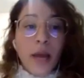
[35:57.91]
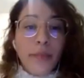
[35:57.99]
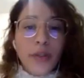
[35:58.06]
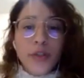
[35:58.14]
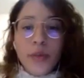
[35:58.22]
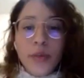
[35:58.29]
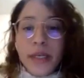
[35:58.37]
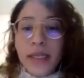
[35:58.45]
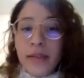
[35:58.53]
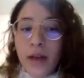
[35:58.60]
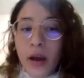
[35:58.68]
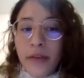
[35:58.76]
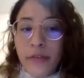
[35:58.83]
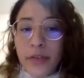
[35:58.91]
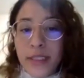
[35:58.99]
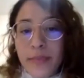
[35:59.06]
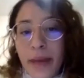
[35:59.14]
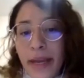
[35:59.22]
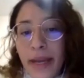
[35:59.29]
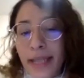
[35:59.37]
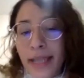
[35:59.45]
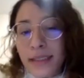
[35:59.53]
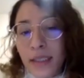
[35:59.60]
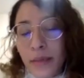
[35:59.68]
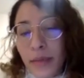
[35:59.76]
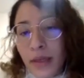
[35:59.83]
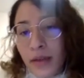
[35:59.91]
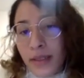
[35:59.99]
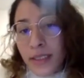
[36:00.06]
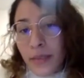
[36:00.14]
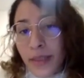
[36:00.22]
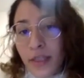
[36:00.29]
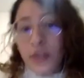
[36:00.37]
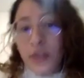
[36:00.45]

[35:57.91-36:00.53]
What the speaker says: Usually the eye voice span has been estimated to